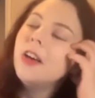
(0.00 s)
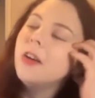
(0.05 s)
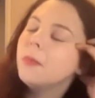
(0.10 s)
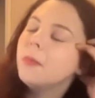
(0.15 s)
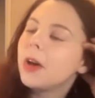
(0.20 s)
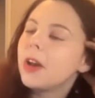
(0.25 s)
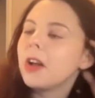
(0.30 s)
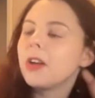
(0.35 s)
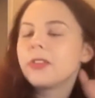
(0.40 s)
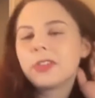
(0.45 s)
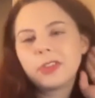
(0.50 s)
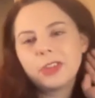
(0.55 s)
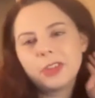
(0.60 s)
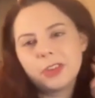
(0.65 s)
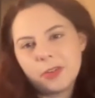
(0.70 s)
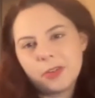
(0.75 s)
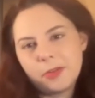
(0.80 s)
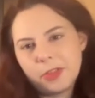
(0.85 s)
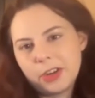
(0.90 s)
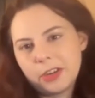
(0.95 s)
But also, you
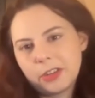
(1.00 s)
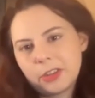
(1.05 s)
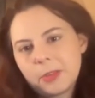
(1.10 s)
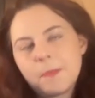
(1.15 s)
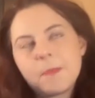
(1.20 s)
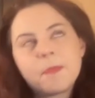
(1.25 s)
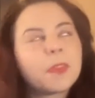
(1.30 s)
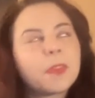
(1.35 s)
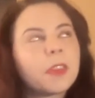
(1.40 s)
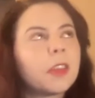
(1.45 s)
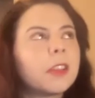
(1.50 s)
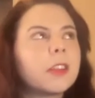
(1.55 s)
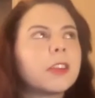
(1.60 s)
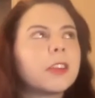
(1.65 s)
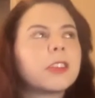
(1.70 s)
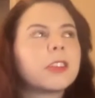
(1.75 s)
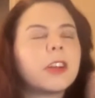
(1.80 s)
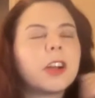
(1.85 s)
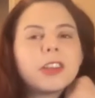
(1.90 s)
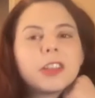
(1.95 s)
know, there's
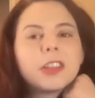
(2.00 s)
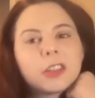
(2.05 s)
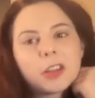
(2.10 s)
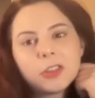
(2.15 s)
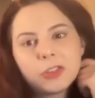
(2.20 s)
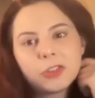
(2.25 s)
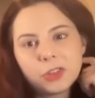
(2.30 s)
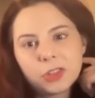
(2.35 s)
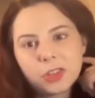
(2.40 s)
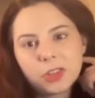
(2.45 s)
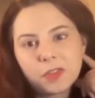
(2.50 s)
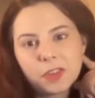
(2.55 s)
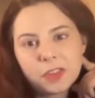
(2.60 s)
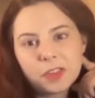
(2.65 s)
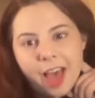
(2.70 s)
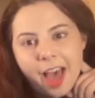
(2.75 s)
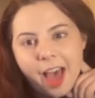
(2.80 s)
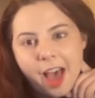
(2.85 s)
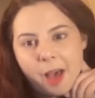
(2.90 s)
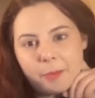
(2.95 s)
an artist called Joseph
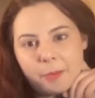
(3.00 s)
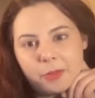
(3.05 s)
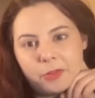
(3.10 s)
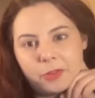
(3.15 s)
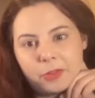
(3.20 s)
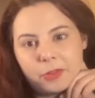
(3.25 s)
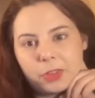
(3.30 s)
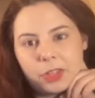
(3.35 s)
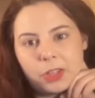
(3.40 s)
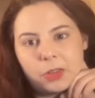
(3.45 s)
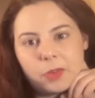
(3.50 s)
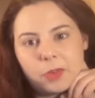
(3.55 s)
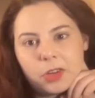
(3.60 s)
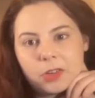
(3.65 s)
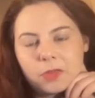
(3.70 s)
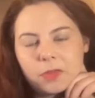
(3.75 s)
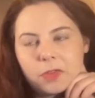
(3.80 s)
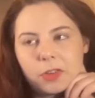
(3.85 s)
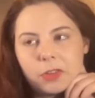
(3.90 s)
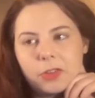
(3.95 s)
Delap, who's really
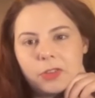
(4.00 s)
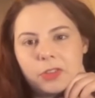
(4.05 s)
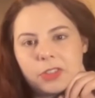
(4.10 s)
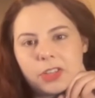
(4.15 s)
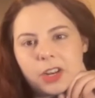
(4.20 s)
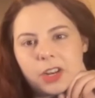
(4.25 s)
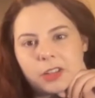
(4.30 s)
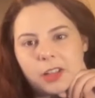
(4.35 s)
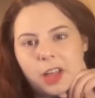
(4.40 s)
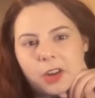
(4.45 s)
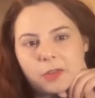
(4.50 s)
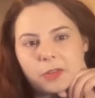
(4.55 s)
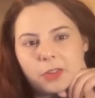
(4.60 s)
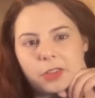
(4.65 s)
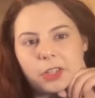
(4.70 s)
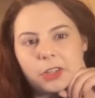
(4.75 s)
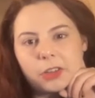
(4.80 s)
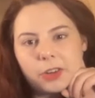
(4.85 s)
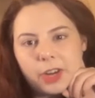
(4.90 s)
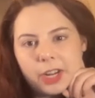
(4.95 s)
wonderful, who's done a lot of
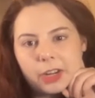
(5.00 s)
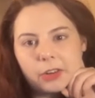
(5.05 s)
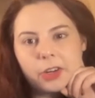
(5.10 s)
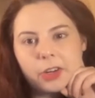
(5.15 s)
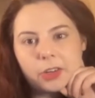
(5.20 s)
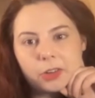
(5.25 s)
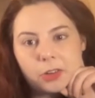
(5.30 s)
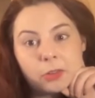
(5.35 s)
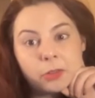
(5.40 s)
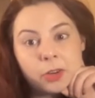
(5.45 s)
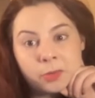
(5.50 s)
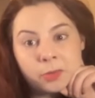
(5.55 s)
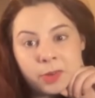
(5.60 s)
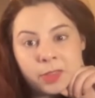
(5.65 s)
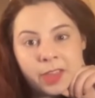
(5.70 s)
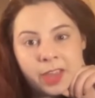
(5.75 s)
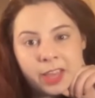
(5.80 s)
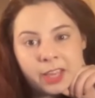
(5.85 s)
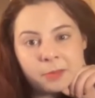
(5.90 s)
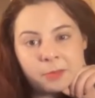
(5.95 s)
really great critical work with
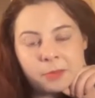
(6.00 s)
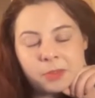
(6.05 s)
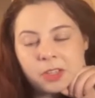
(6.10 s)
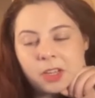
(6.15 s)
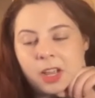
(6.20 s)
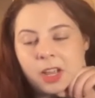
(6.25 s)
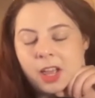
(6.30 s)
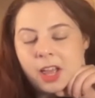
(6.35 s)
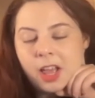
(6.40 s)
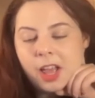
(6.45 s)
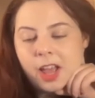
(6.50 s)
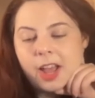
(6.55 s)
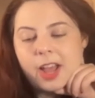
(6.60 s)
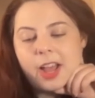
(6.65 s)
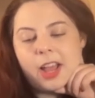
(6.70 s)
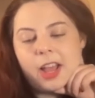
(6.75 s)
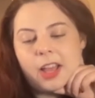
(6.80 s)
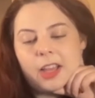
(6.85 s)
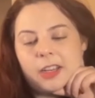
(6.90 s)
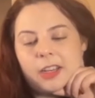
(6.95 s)
games.
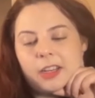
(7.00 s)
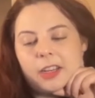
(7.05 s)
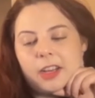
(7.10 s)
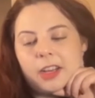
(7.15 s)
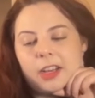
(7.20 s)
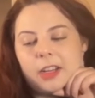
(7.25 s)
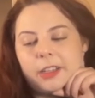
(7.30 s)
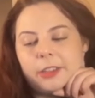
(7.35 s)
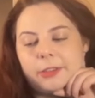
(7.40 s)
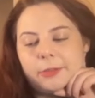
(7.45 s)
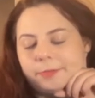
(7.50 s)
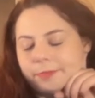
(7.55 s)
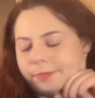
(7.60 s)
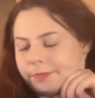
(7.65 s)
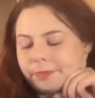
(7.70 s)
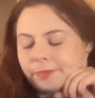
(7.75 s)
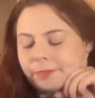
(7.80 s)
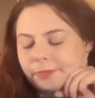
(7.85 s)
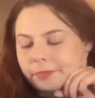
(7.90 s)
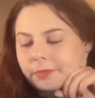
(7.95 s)
And
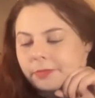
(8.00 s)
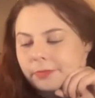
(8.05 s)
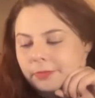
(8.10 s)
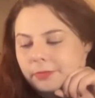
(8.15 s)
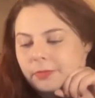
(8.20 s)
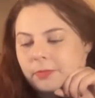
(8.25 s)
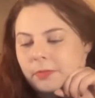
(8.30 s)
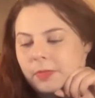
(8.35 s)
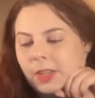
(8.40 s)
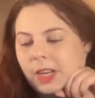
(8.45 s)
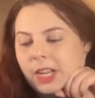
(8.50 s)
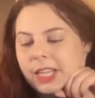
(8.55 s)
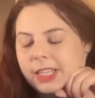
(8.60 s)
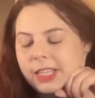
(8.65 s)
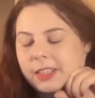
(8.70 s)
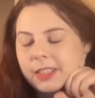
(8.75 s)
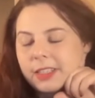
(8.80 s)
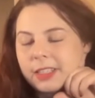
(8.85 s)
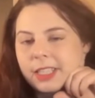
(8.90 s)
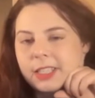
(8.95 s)

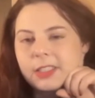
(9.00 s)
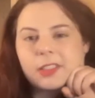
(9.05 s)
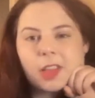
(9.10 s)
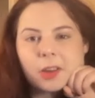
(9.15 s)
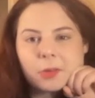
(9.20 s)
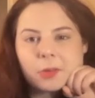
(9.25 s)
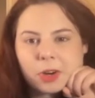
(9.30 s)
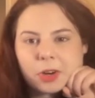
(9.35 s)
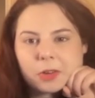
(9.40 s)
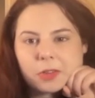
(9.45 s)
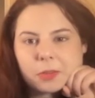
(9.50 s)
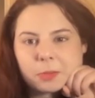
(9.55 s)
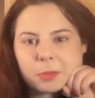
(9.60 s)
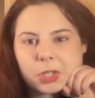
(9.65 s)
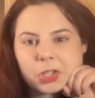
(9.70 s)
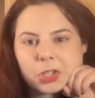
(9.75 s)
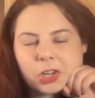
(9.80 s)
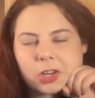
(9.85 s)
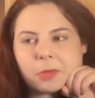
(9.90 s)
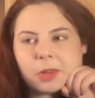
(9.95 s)
he's done work with
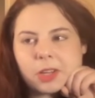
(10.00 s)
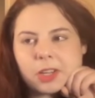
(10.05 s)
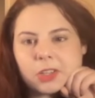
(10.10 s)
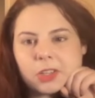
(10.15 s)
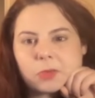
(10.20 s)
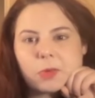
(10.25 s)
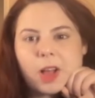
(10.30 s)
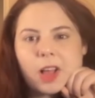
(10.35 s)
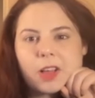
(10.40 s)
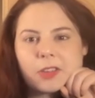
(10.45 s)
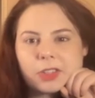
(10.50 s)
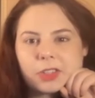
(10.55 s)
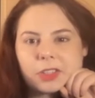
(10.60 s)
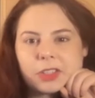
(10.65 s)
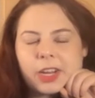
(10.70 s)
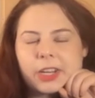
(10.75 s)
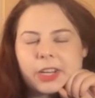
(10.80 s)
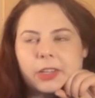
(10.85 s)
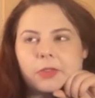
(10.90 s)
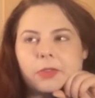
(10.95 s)
machinima as well, just
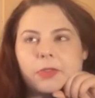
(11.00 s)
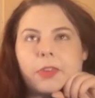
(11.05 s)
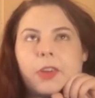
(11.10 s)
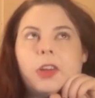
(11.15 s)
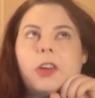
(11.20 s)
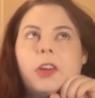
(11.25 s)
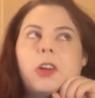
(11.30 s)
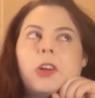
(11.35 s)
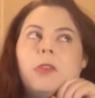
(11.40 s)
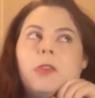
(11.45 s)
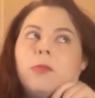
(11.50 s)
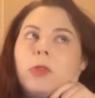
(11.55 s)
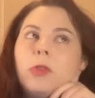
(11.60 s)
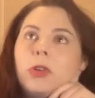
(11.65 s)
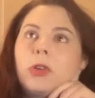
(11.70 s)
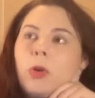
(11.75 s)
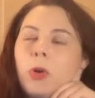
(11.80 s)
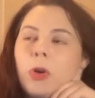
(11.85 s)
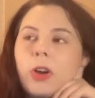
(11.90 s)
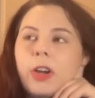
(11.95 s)
kind of
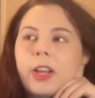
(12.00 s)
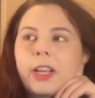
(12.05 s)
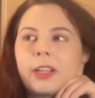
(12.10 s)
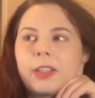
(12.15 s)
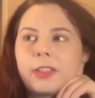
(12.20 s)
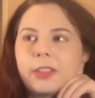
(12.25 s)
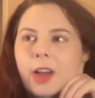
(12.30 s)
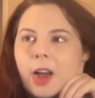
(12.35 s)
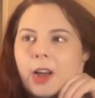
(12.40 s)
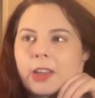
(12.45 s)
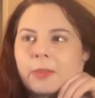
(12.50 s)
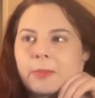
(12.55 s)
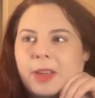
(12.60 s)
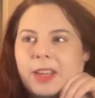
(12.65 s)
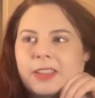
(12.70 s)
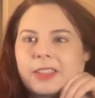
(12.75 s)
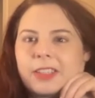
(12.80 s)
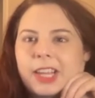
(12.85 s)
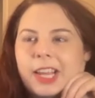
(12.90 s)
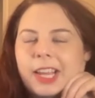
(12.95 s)
recording and
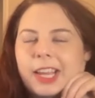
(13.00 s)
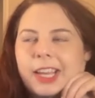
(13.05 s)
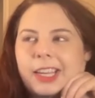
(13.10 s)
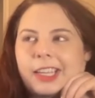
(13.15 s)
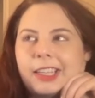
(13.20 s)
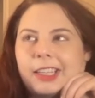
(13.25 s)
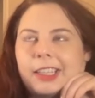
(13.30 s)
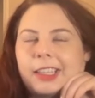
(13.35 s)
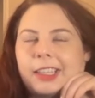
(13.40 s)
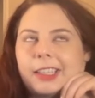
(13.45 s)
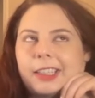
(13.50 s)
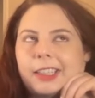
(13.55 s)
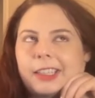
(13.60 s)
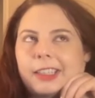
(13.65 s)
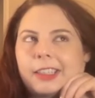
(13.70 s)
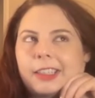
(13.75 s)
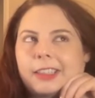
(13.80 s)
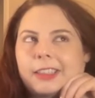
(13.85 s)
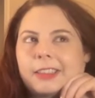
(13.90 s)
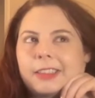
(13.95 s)
documenting
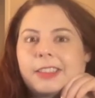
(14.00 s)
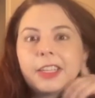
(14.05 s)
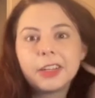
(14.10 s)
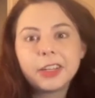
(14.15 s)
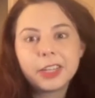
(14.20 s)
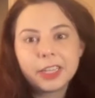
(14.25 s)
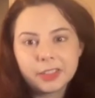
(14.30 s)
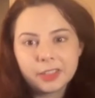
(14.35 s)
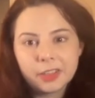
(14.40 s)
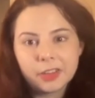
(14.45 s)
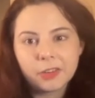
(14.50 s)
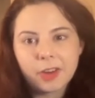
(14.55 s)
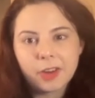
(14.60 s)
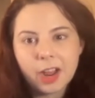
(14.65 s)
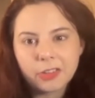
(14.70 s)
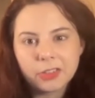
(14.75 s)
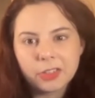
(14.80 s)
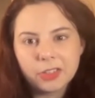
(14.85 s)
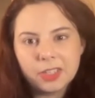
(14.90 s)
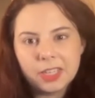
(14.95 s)
serious
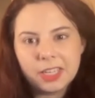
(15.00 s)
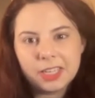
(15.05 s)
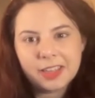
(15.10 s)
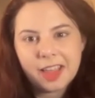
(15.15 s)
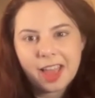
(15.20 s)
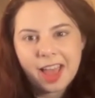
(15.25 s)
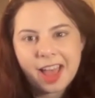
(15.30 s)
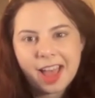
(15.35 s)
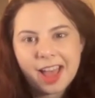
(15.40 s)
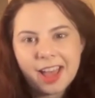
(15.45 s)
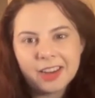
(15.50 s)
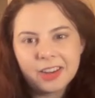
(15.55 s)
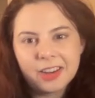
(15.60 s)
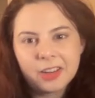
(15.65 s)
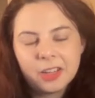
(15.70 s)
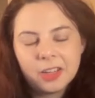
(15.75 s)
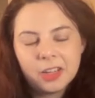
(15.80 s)
interactions he's had